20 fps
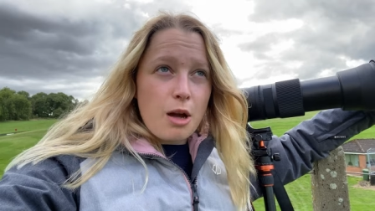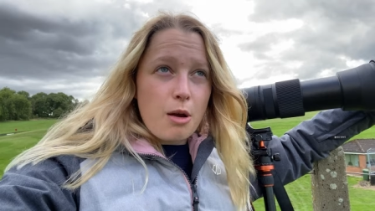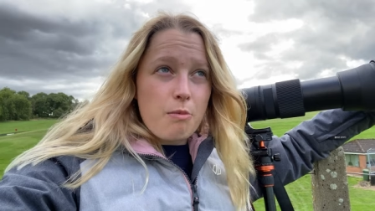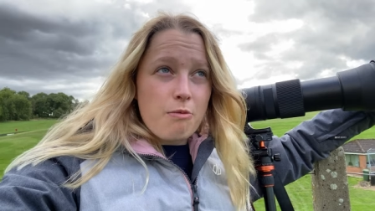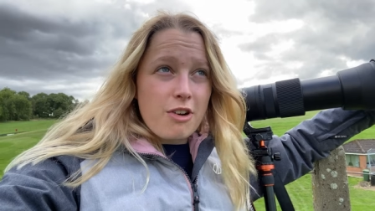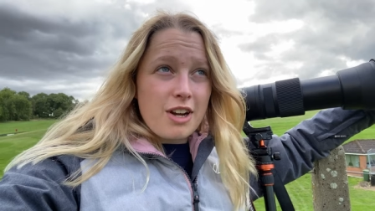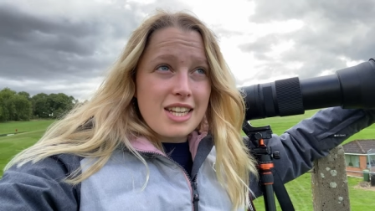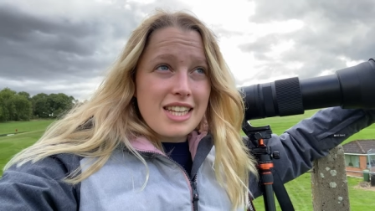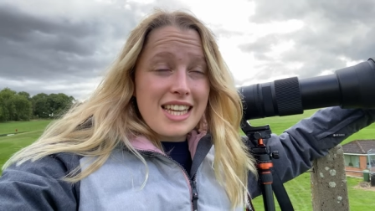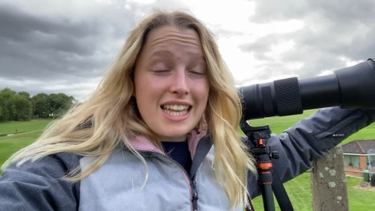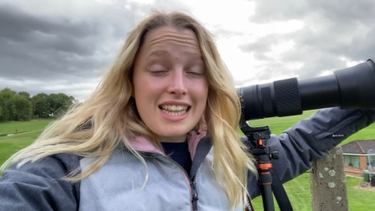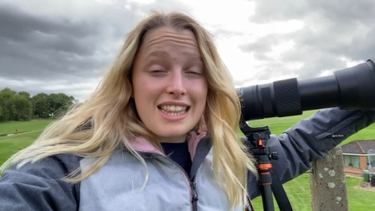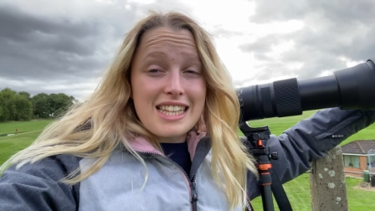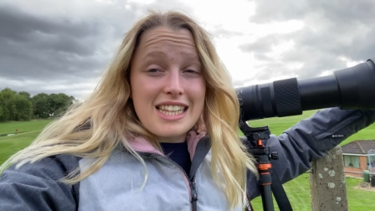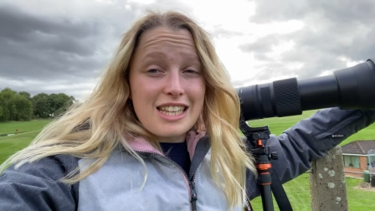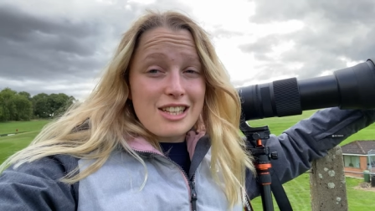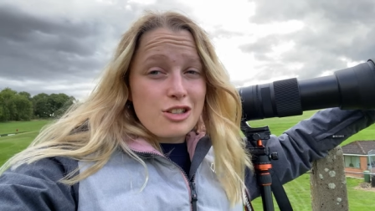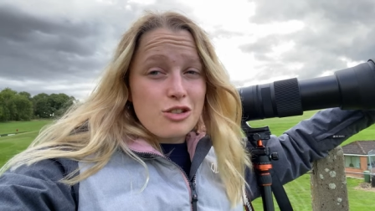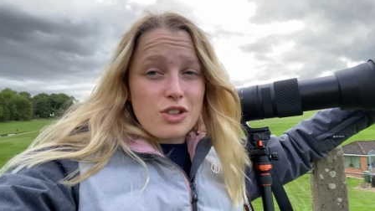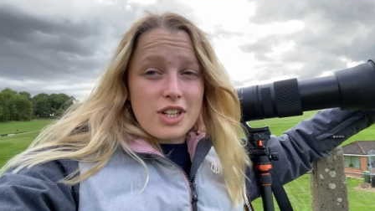I'm finding it a
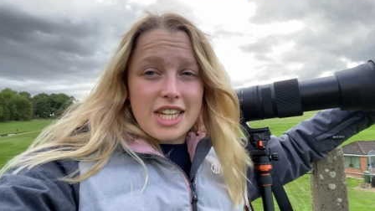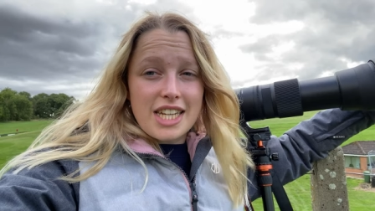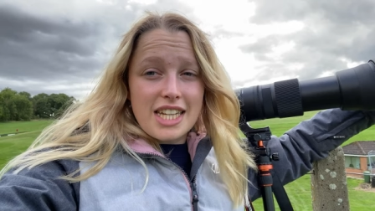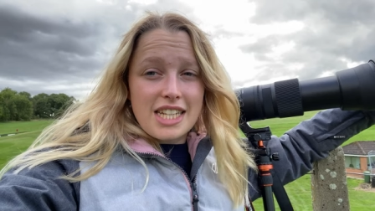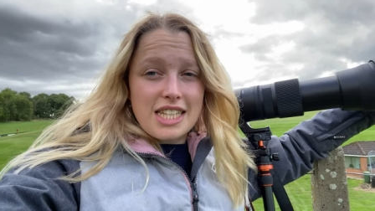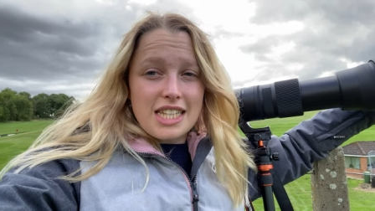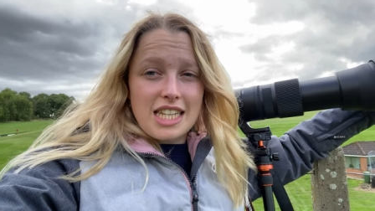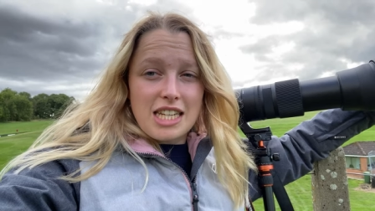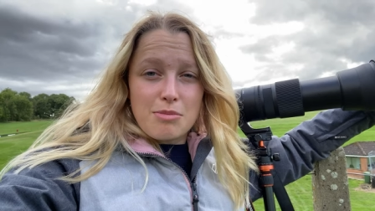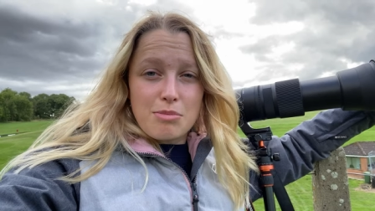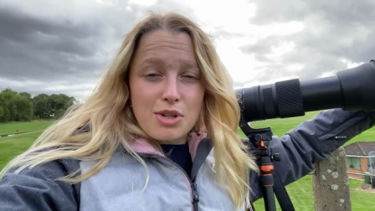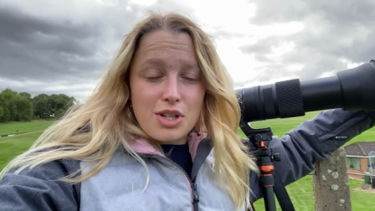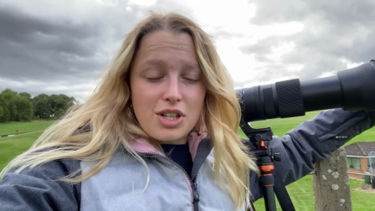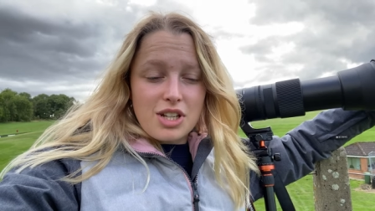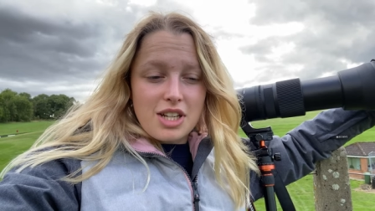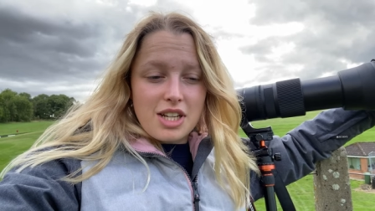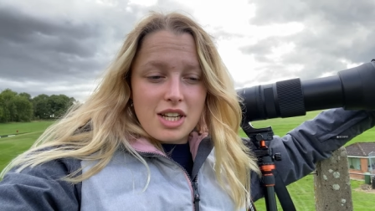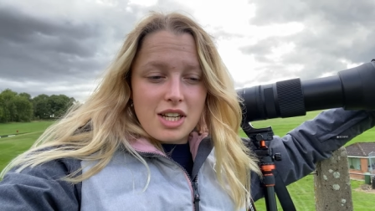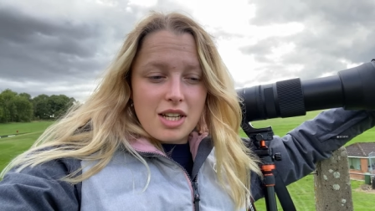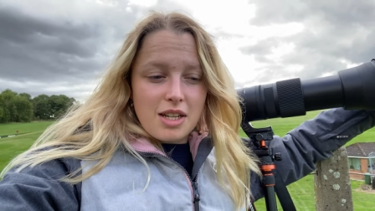little tricky to keep a good,
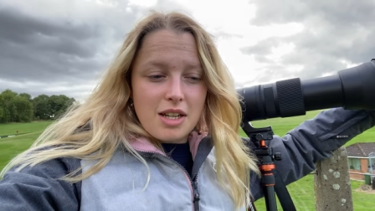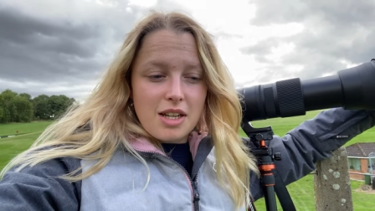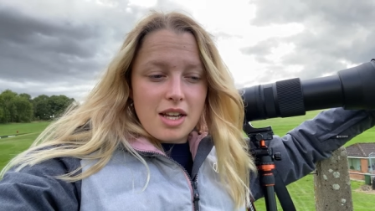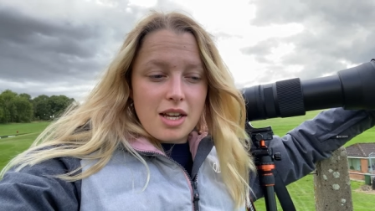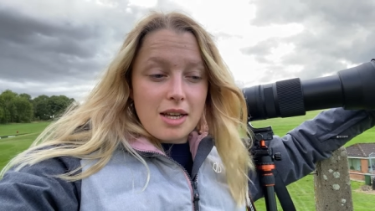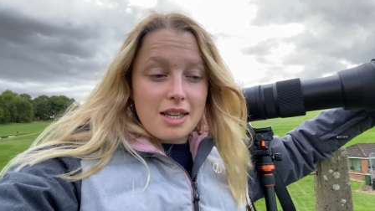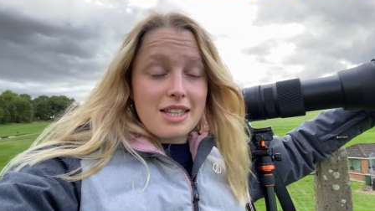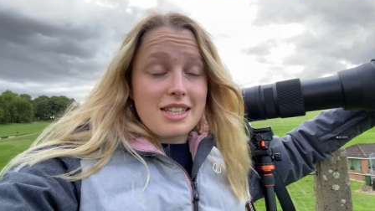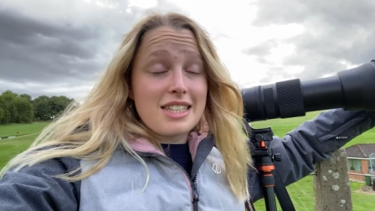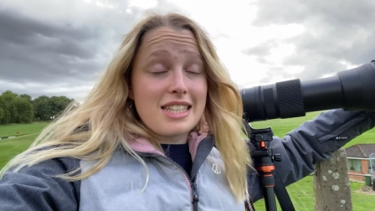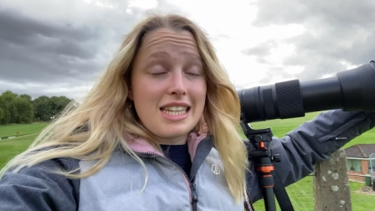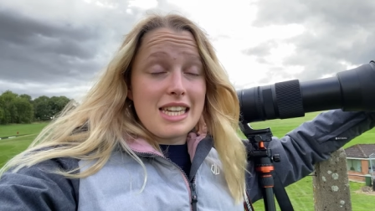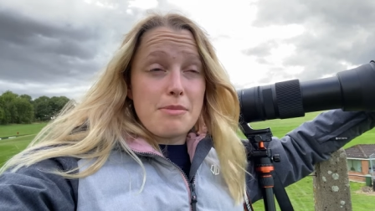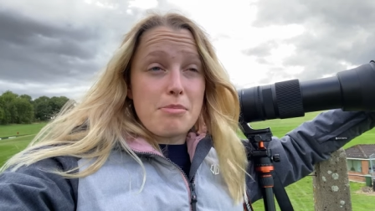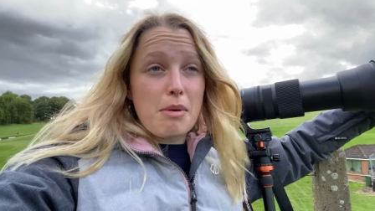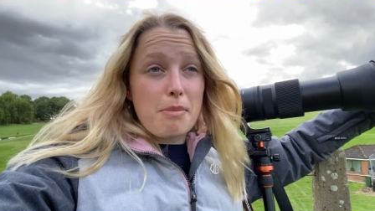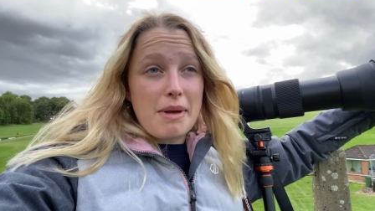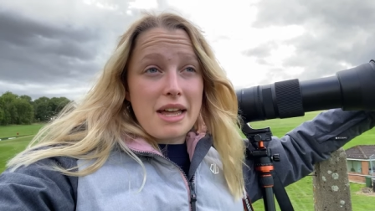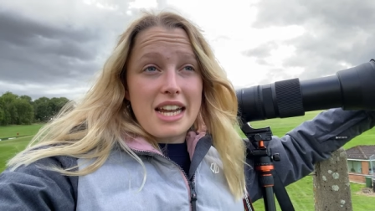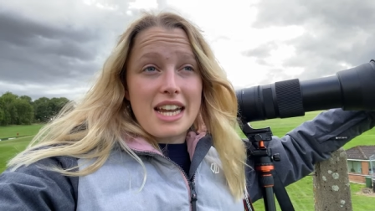uh, like to keep
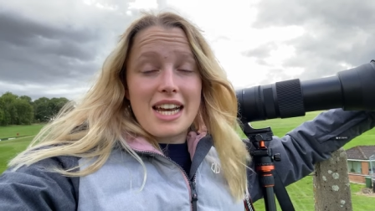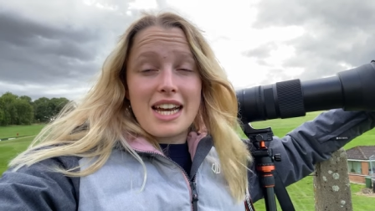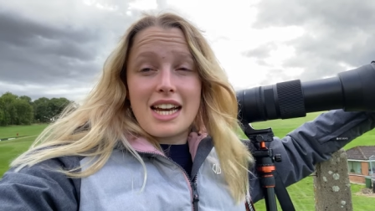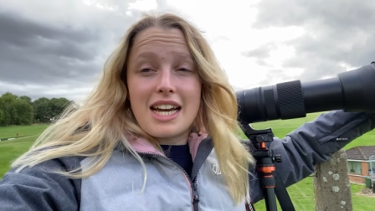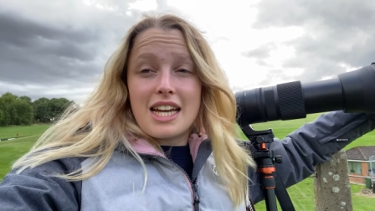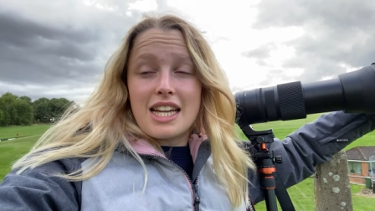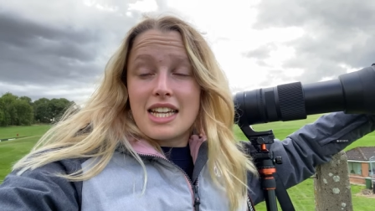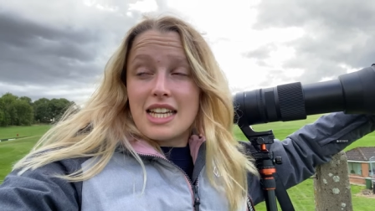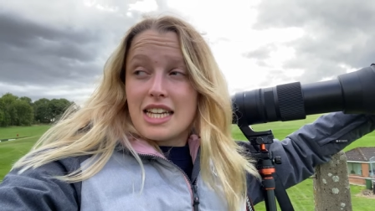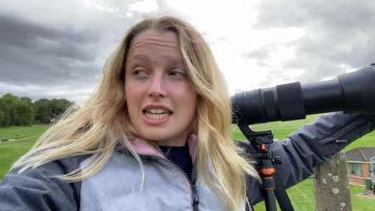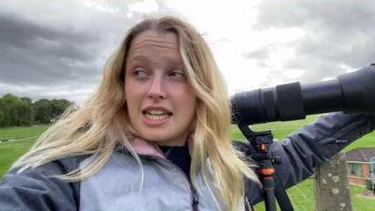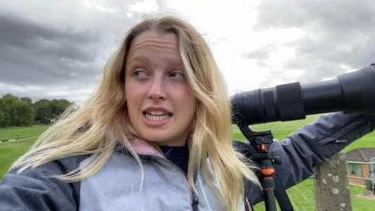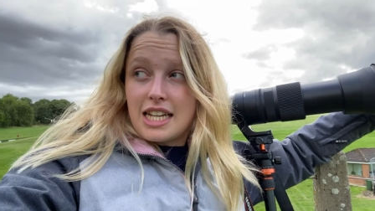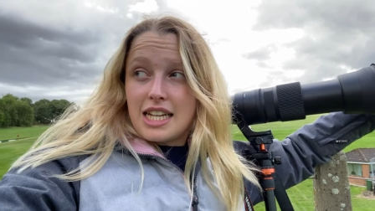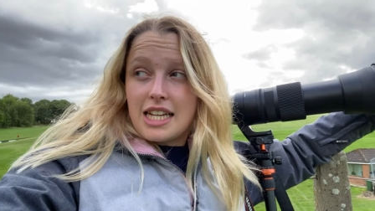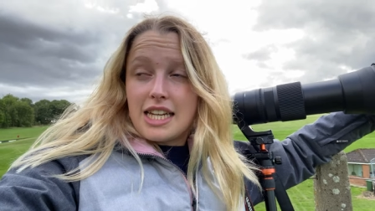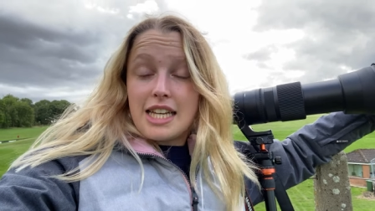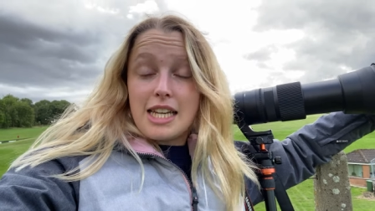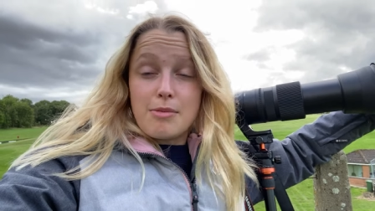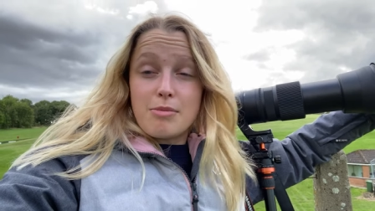a better
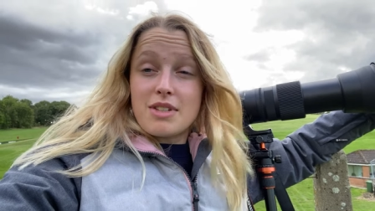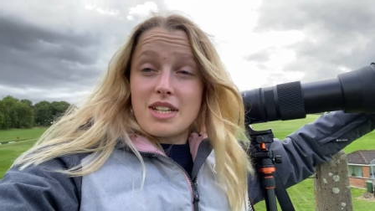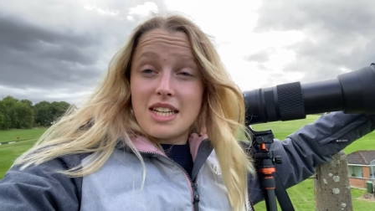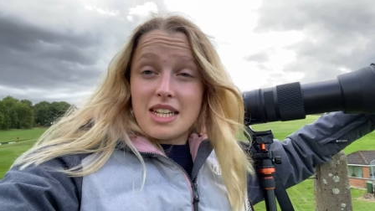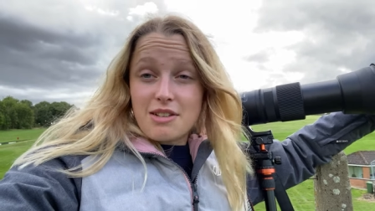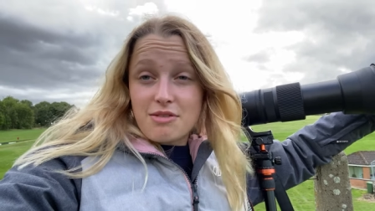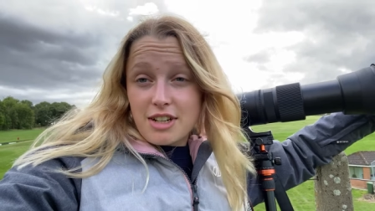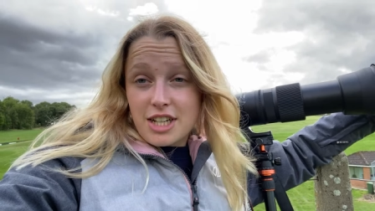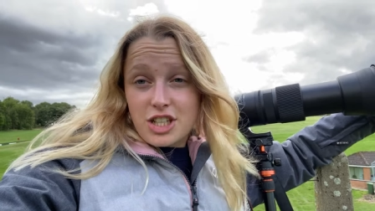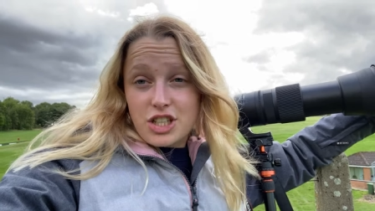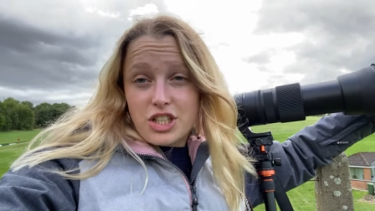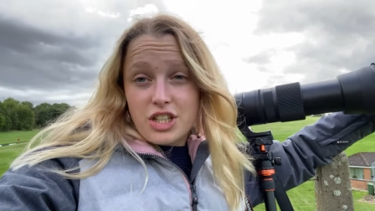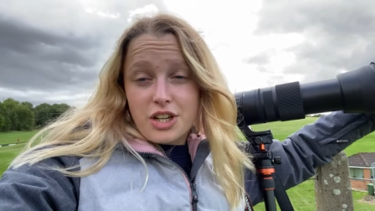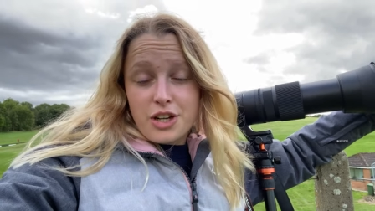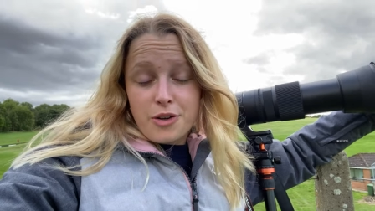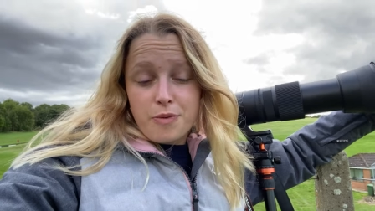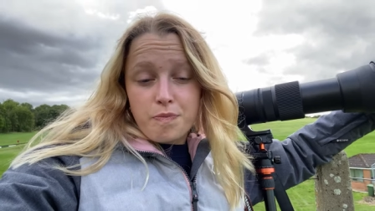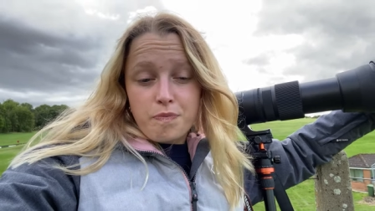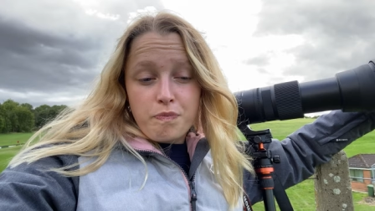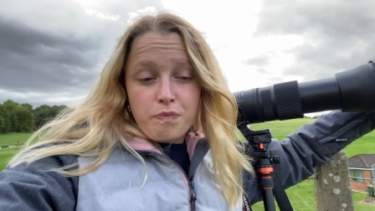keep delete
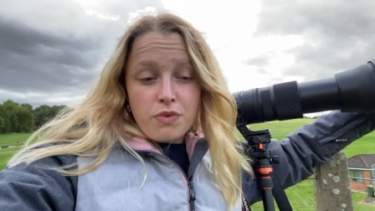ratio,